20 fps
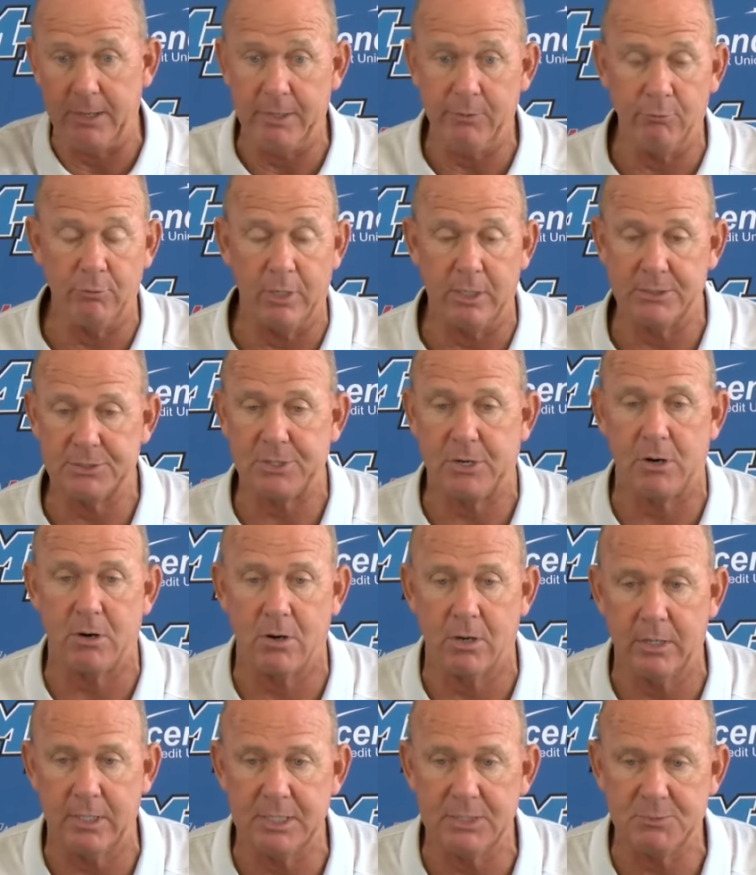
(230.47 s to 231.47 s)
He runs
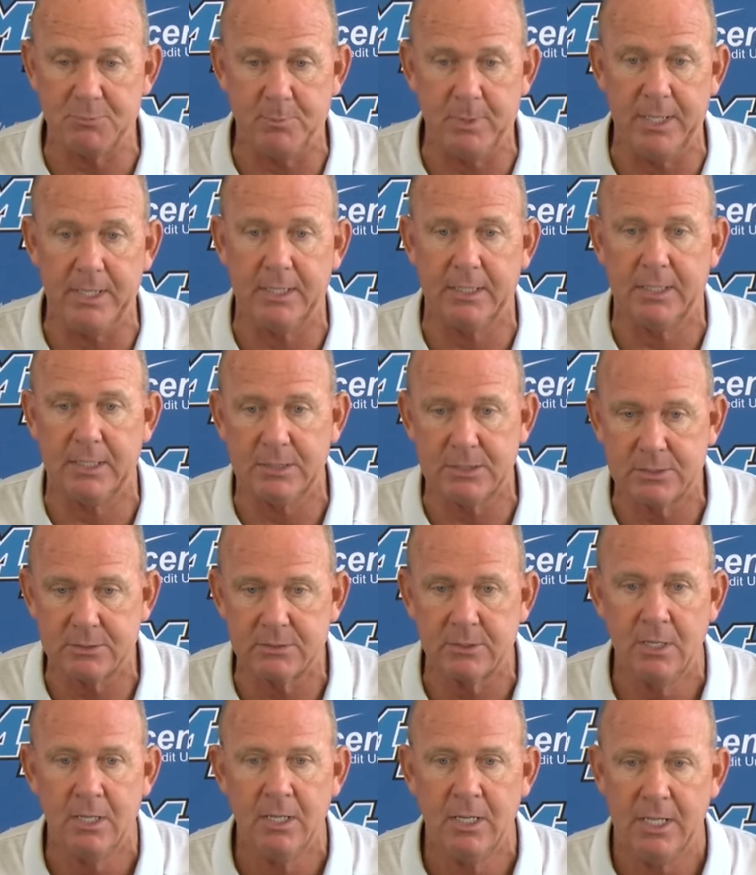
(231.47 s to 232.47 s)
hard. He's big.
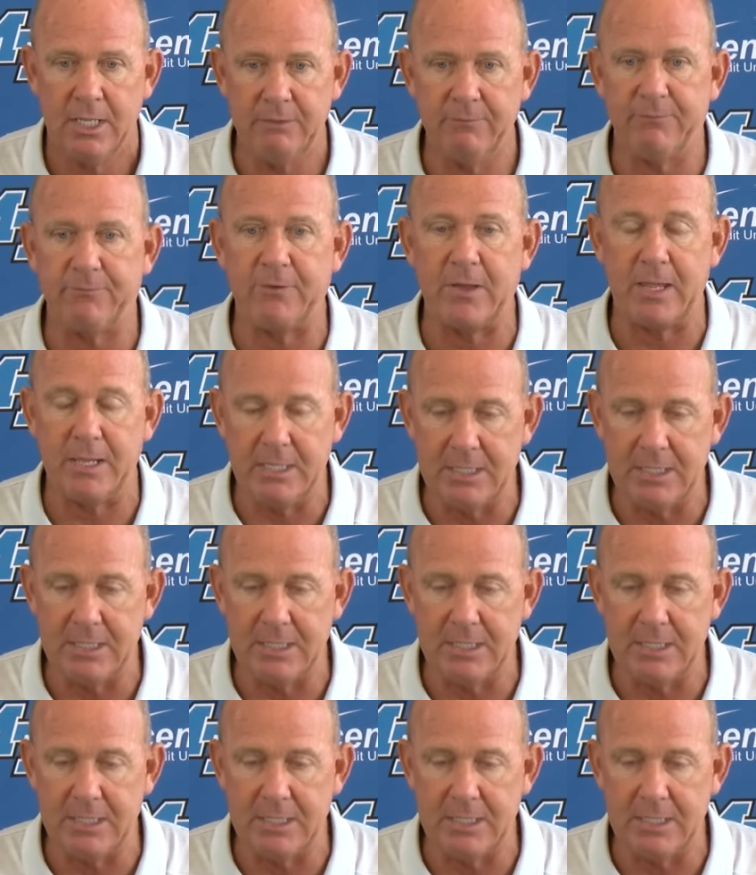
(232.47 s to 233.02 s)
He's he fa-